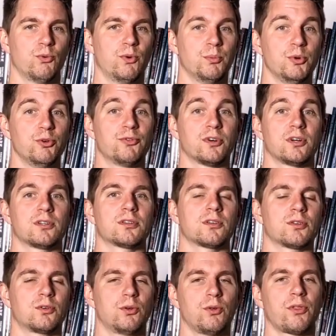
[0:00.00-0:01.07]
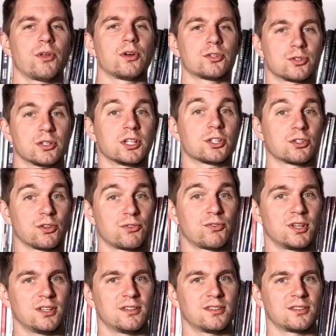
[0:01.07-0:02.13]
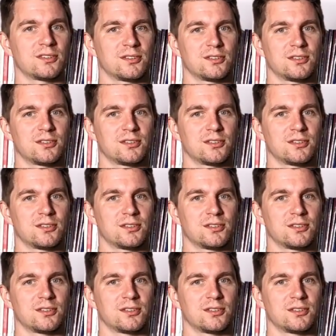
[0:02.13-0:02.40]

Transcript: we move on to the traditions phase.